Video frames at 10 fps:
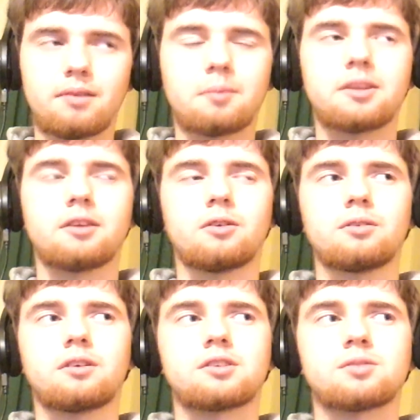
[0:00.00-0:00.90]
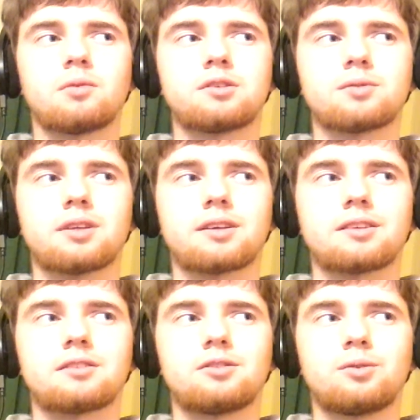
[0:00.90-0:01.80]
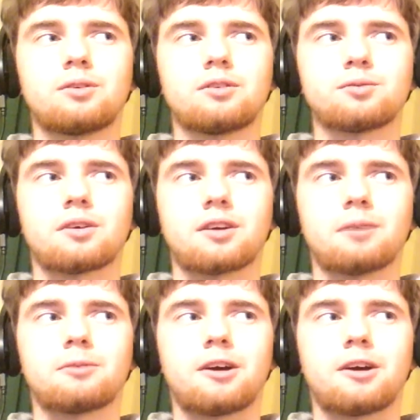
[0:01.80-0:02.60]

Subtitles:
I mean, the earliest ones were like the Two Girls One Cup